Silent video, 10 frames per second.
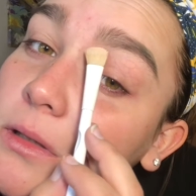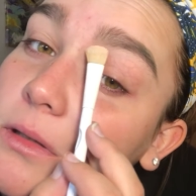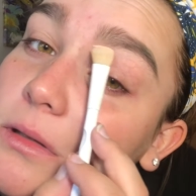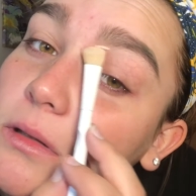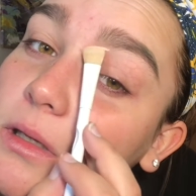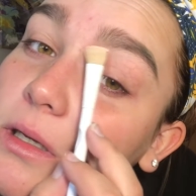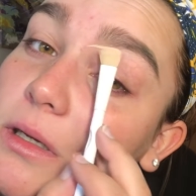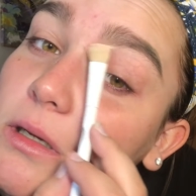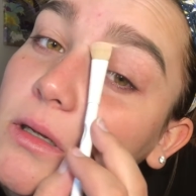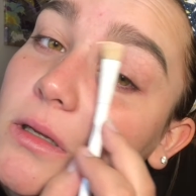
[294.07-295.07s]

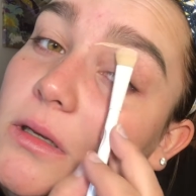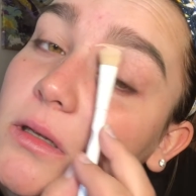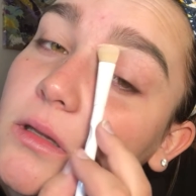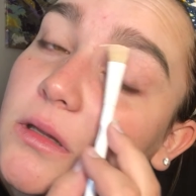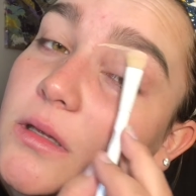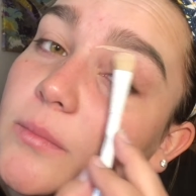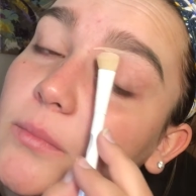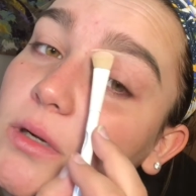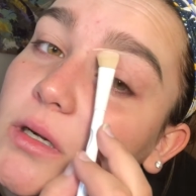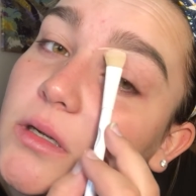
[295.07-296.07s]
line the
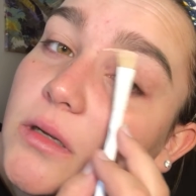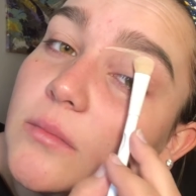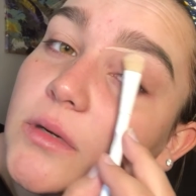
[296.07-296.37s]
bottom of